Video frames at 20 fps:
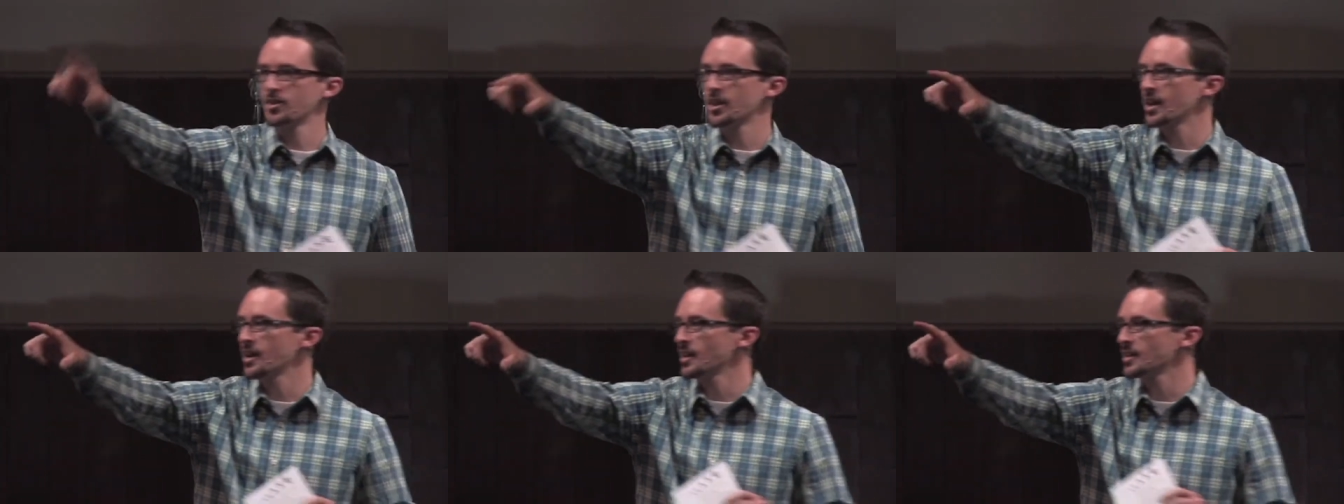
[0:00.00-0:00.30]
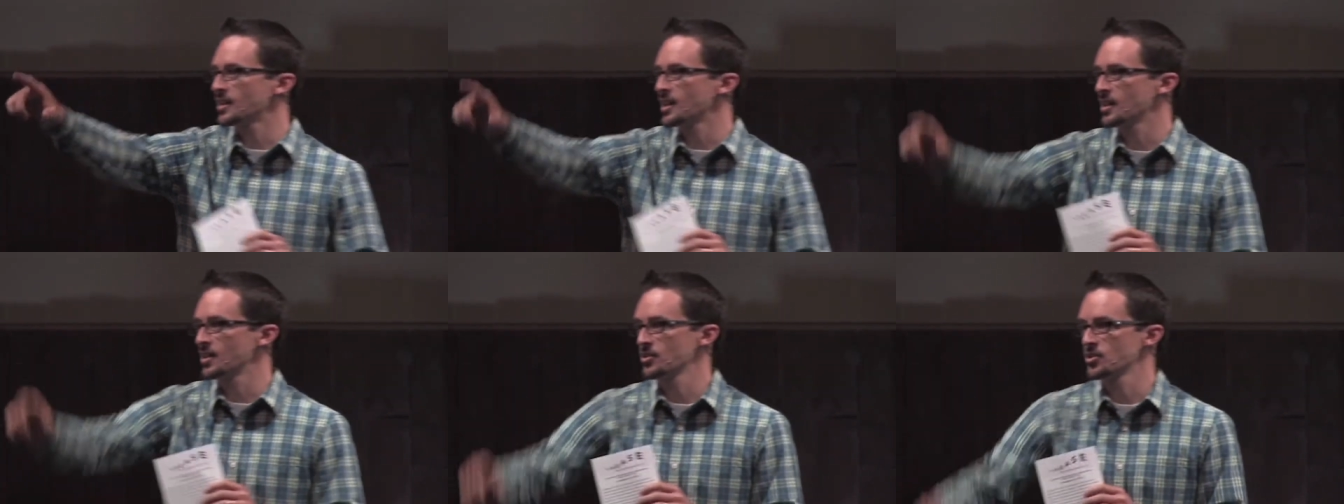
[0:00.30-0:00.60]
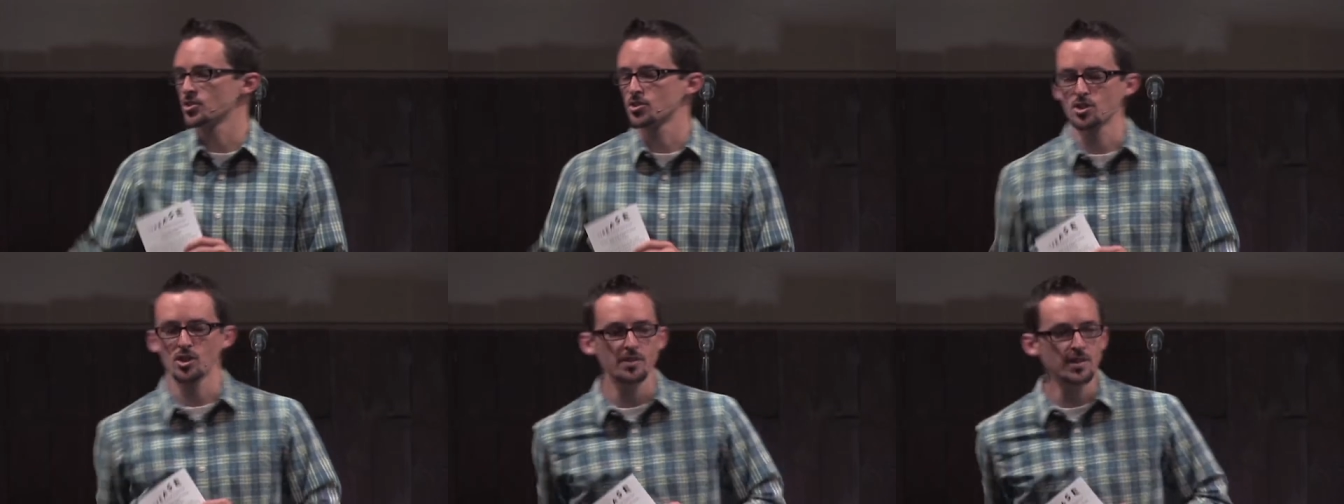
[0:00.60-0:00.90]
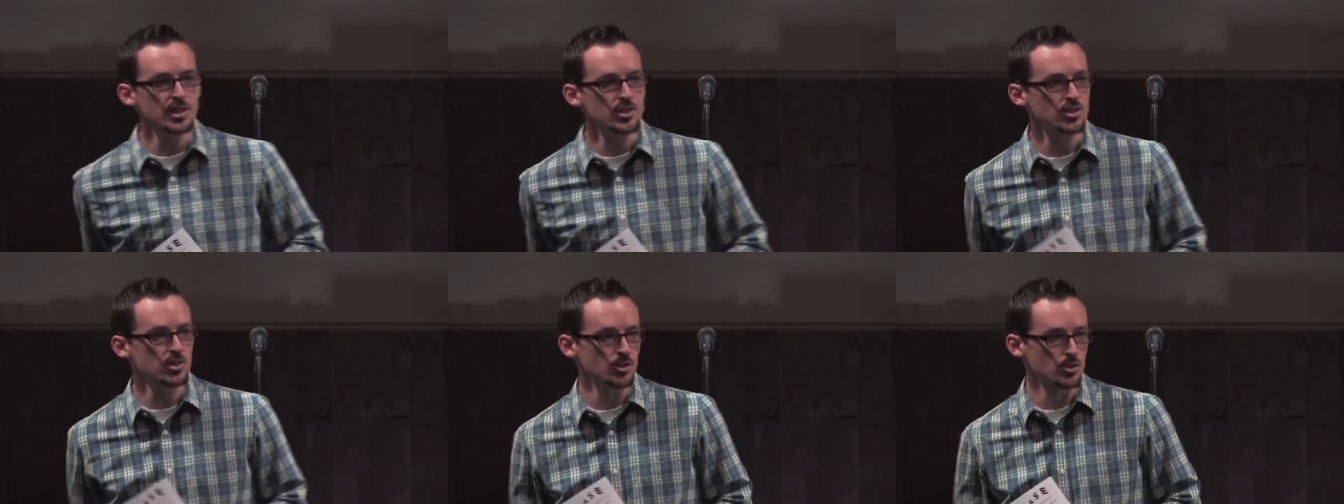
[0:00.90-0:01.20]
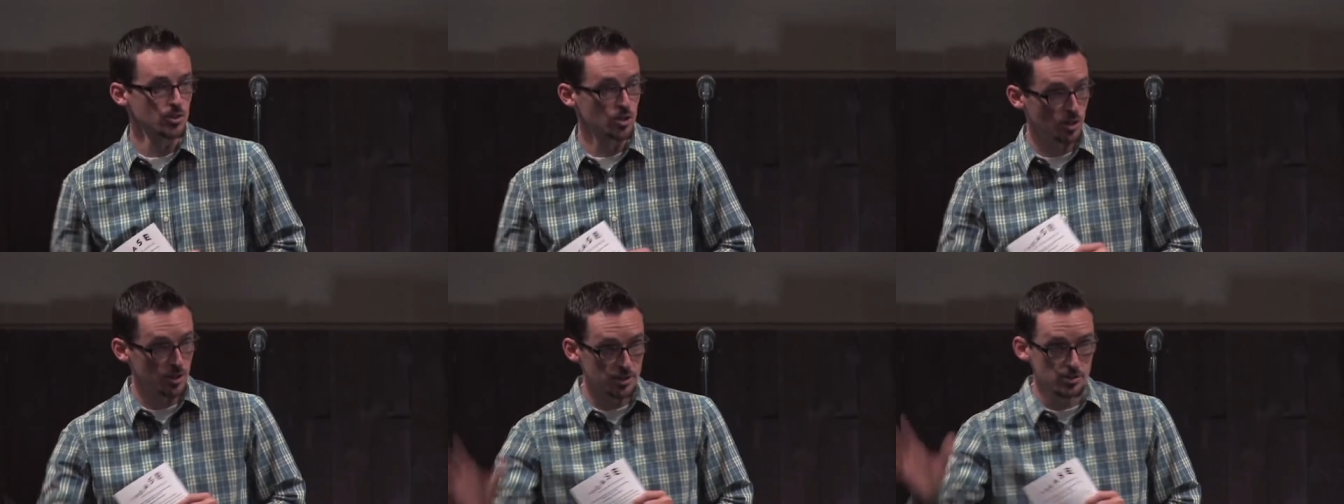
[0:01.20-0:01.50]
there at the end of the service or
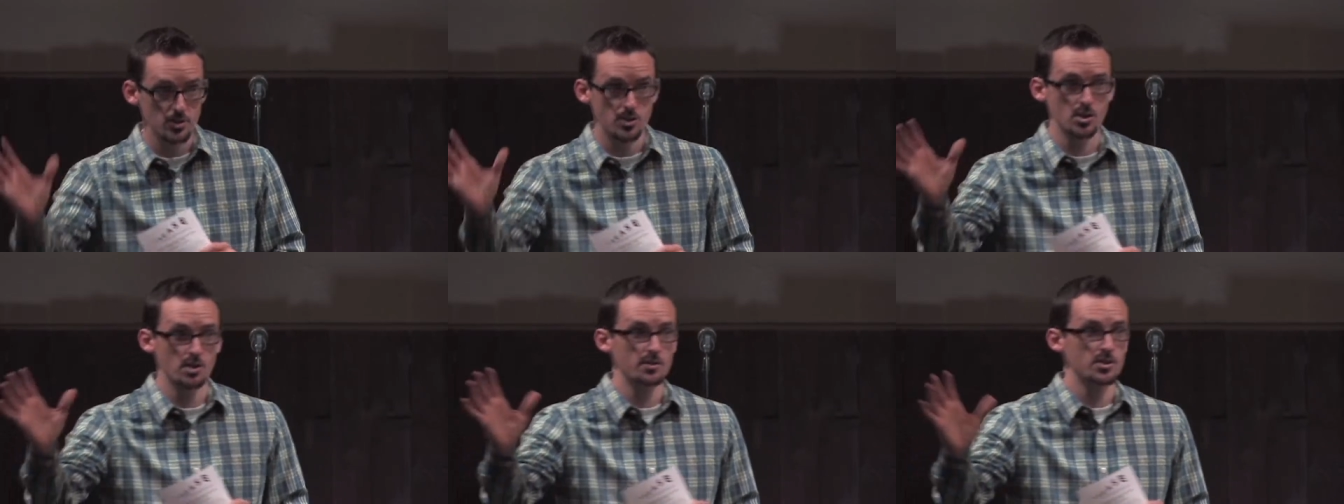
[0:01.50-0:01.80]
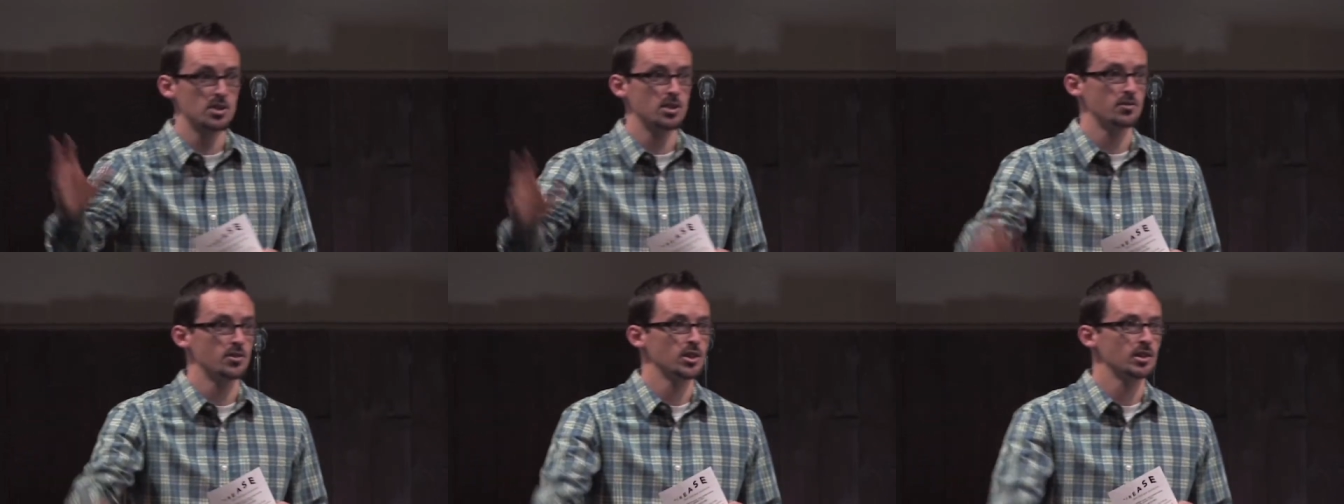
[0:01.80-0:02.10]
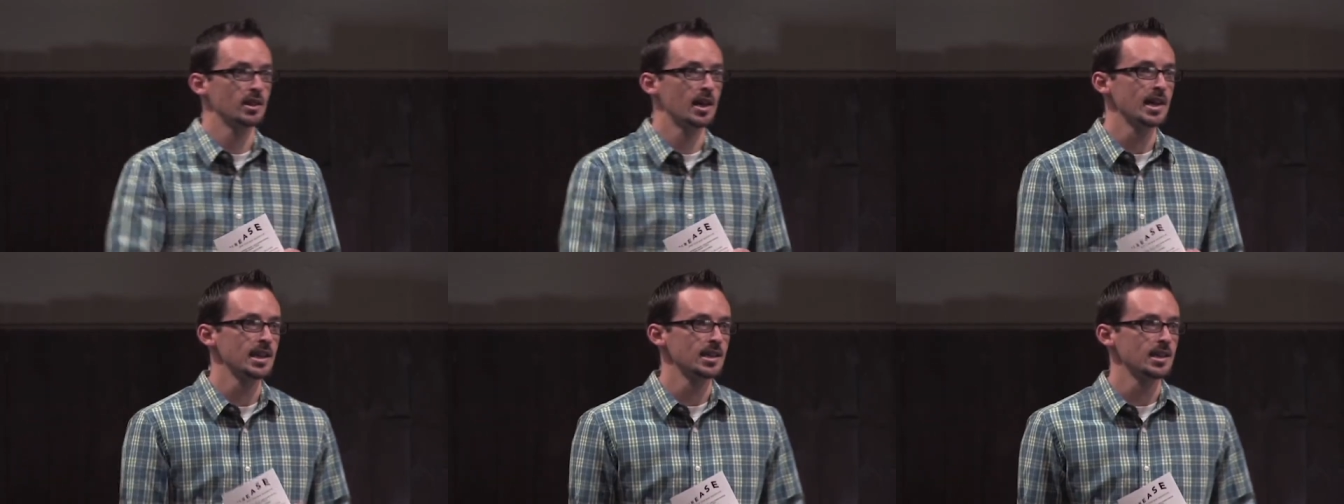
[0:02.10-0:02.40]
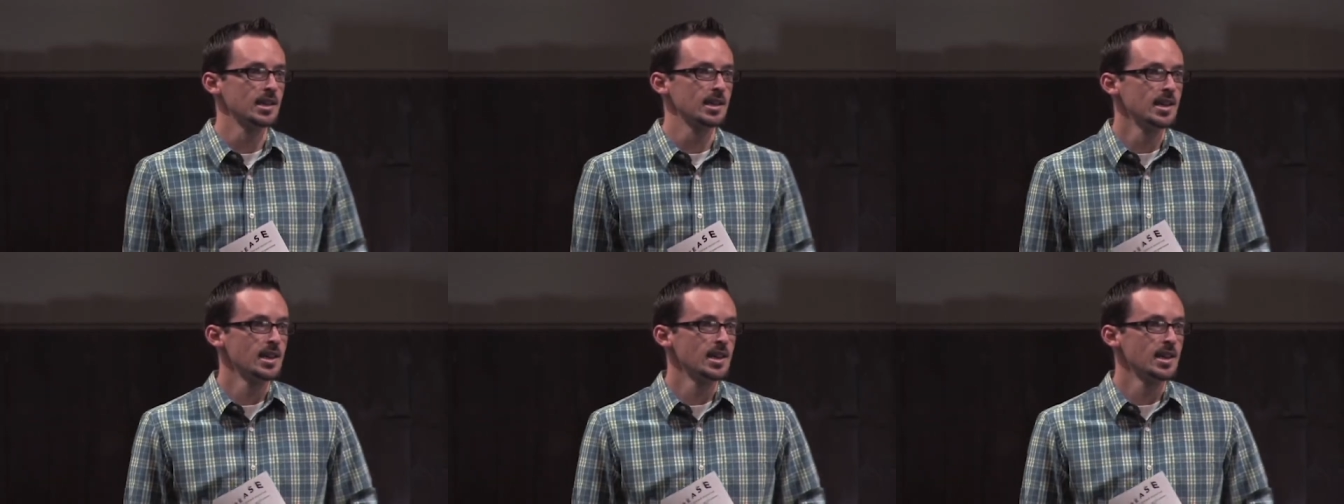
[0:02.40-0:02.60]
during the service if you'd like,